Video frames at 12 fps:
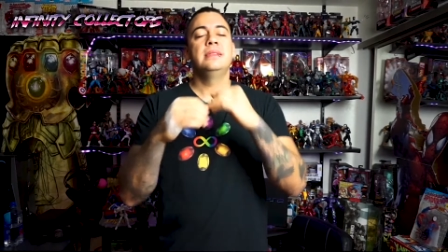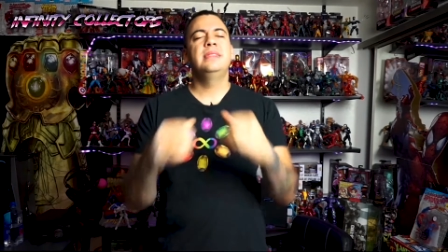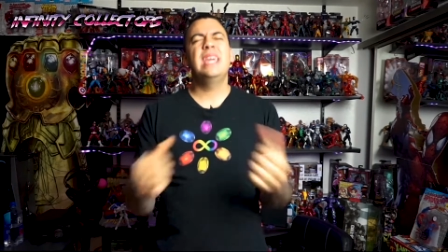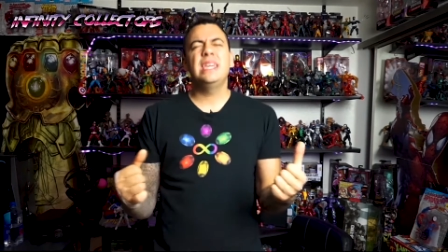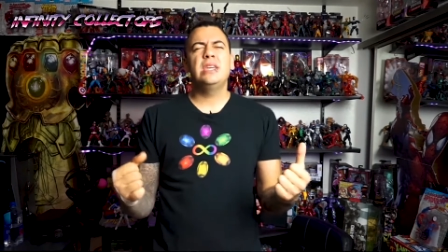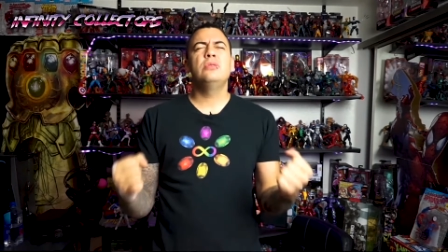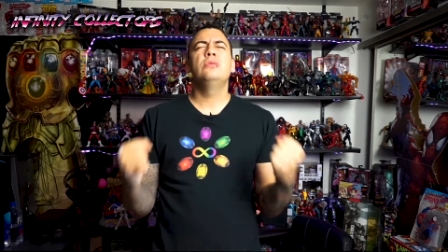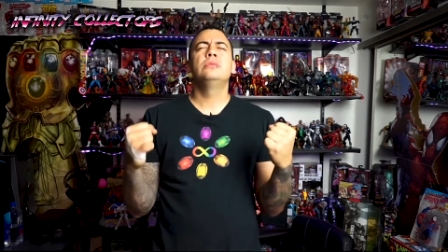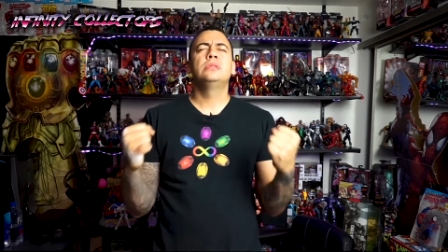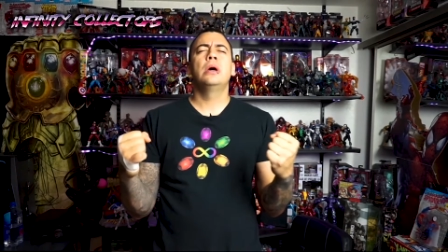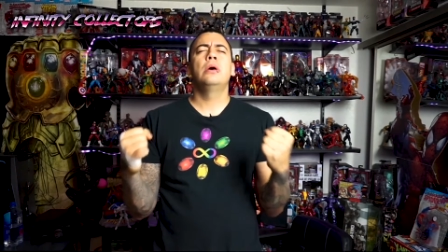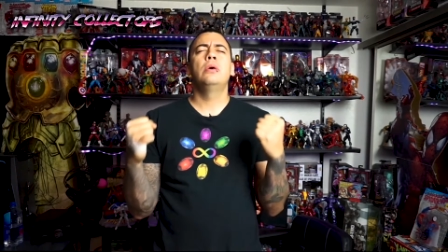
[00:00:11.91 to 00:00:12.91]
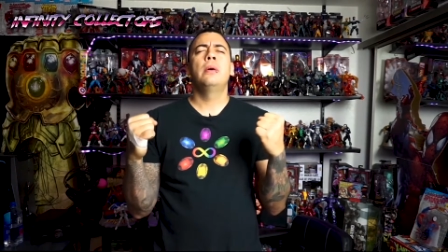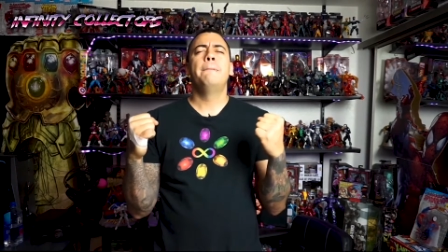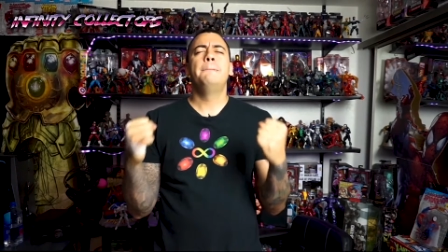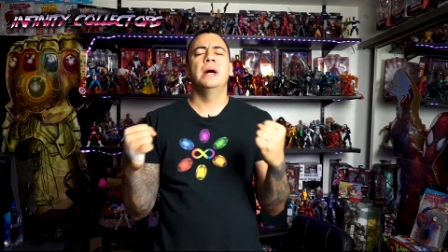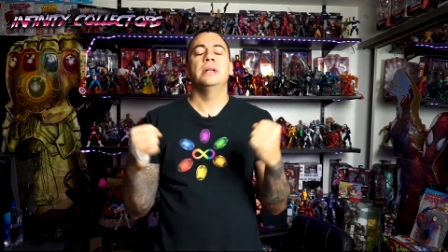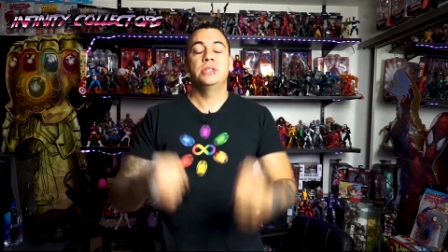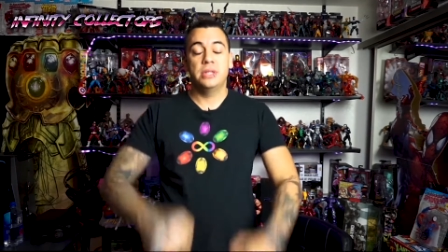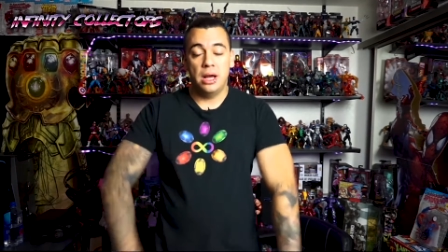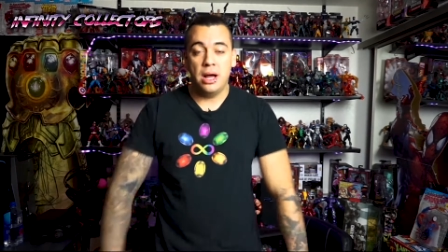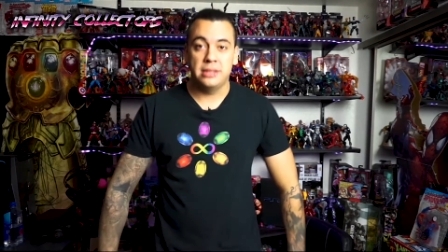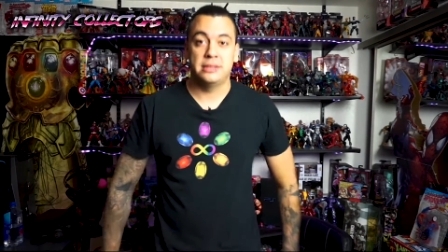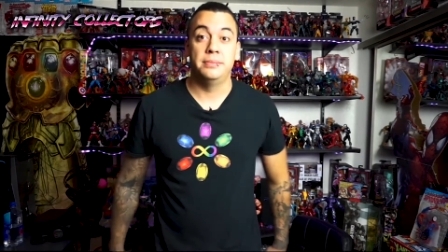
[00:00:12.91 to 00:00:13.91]
Thank you so much.
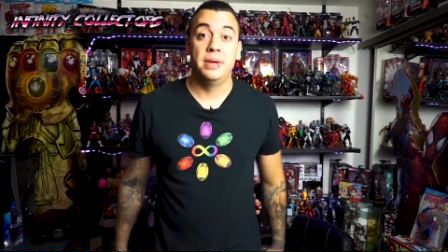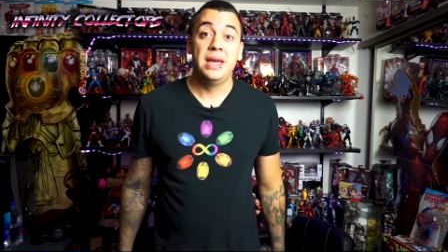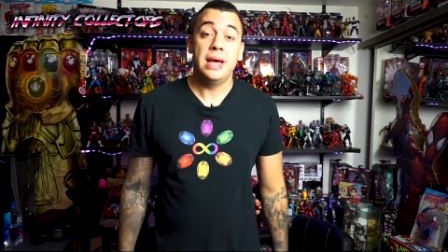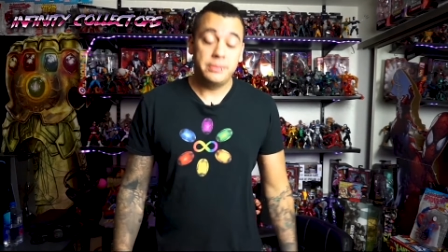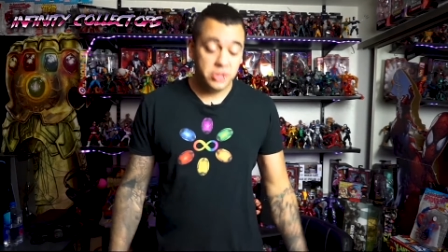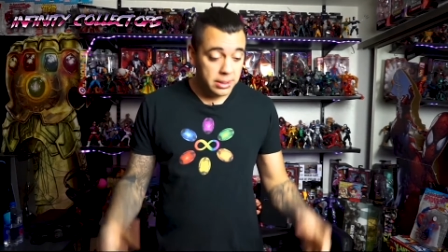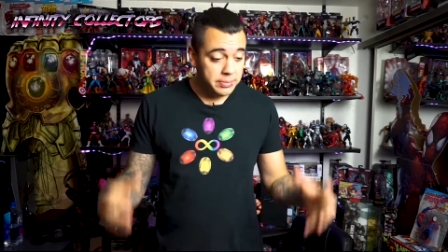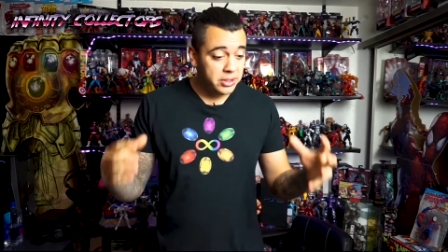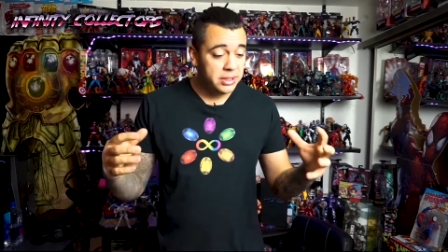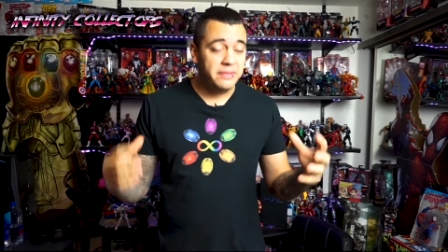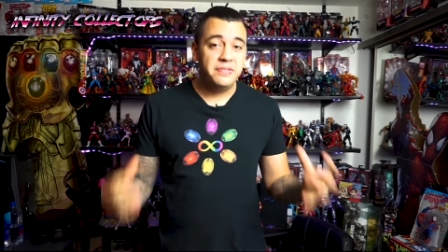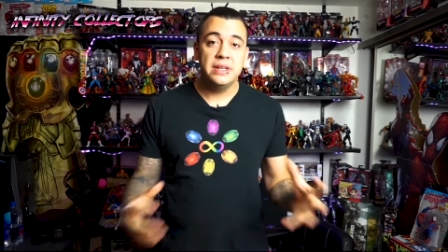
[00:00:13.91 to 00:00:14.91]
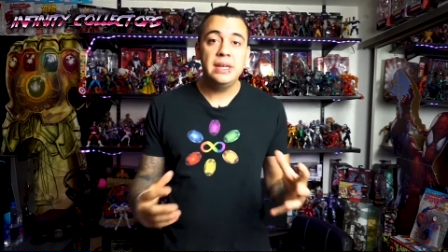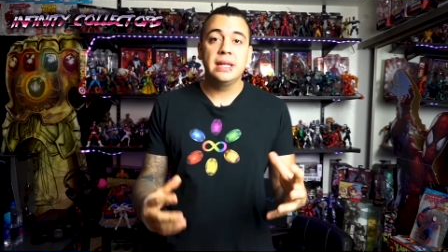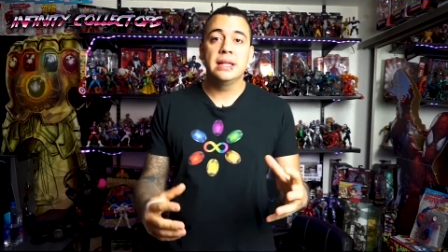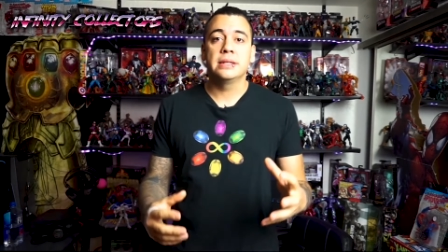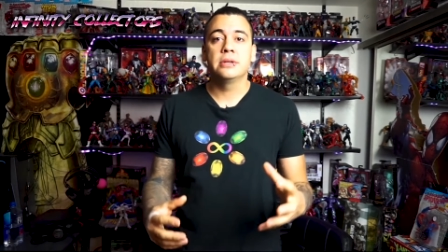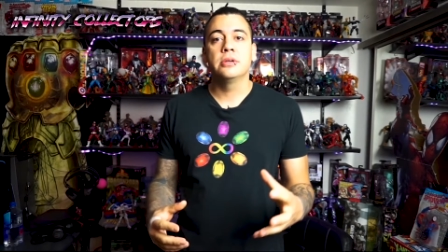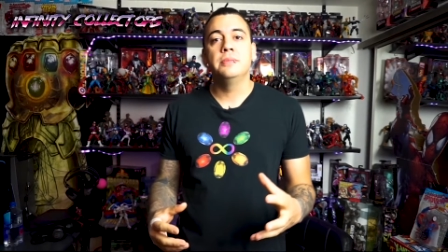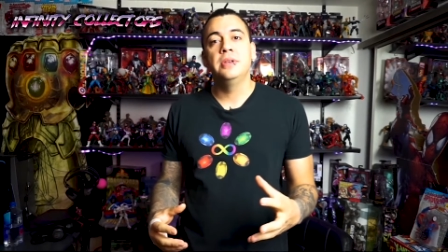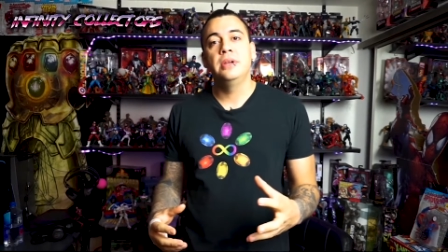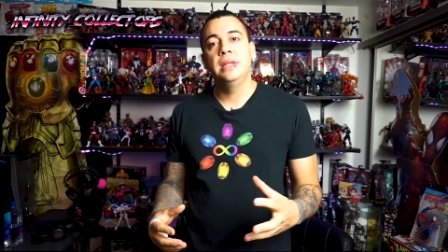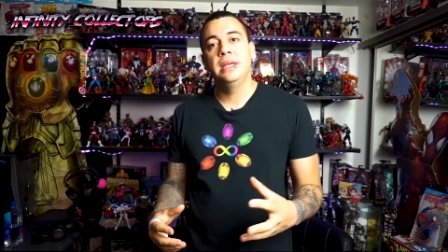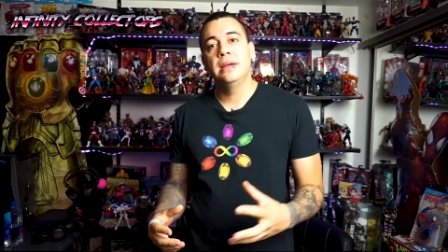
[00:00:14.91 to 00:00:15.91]
Awesome. I'm trying to build an Infinity Collector
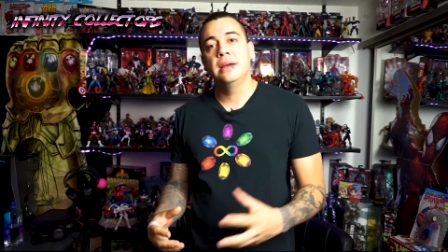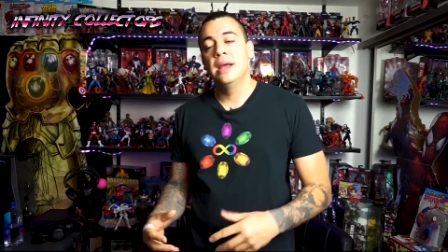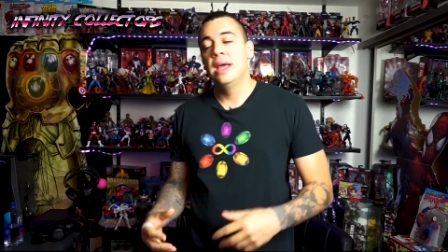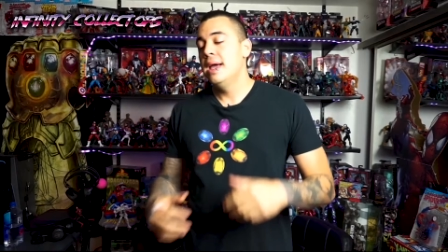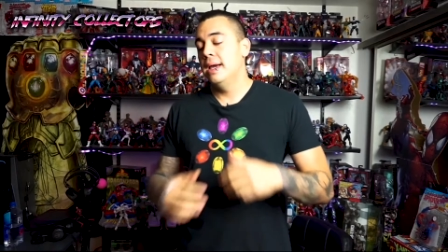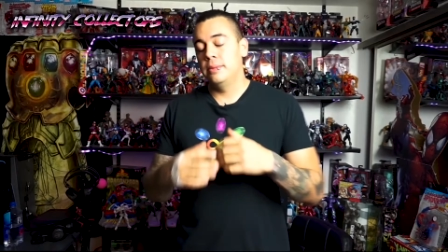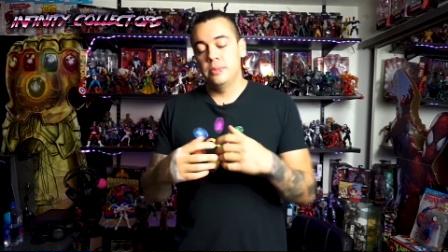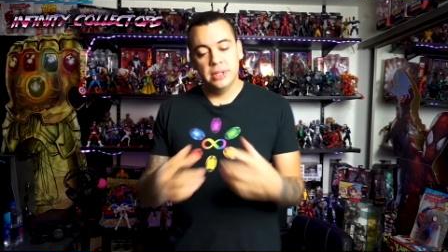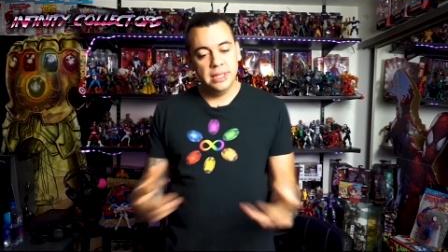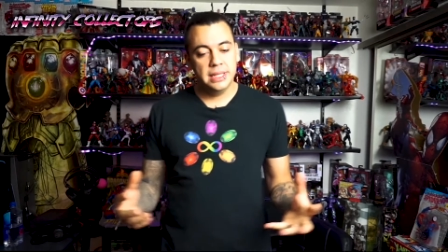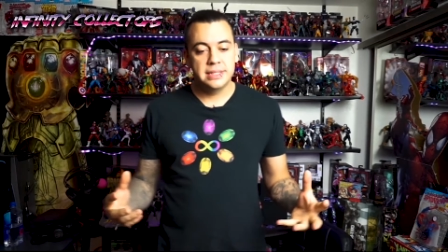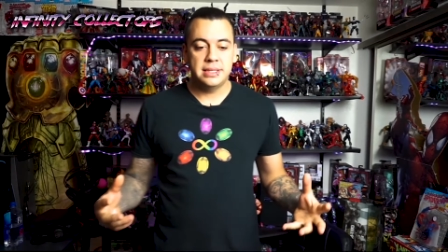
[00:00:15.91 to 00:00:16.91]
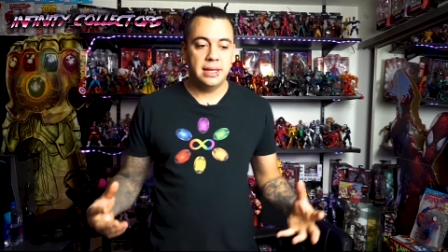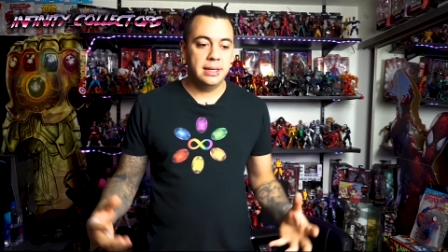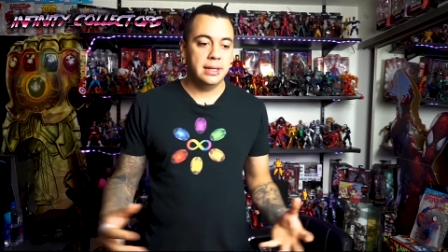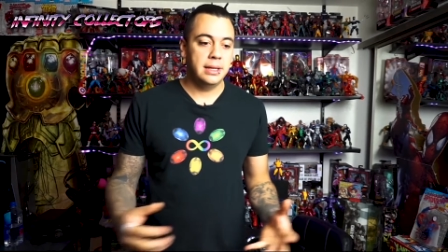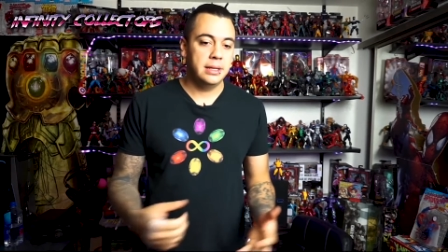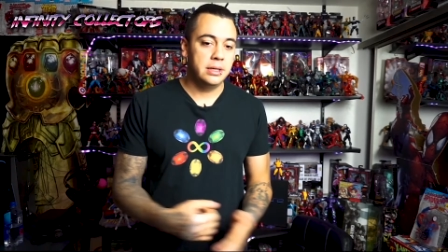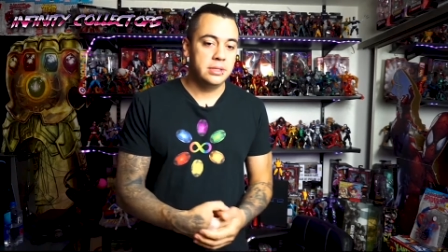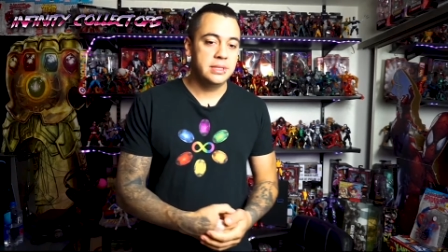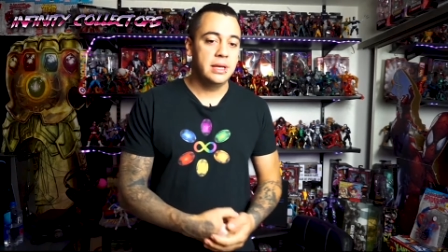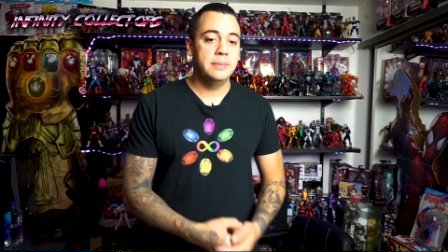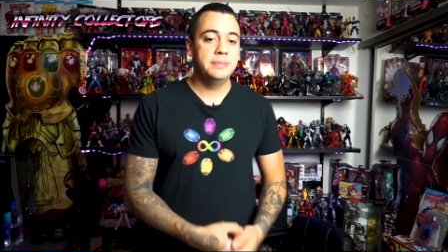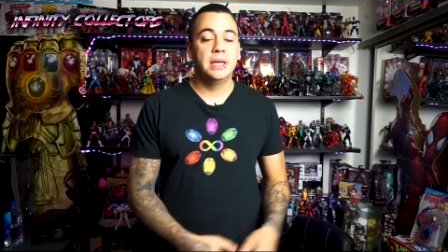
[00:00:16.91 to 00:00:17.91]
community here, and I'm really excited. I got 100
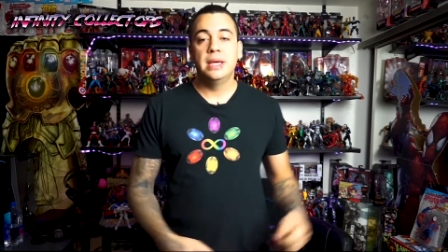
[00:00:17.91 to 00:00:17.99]
subs.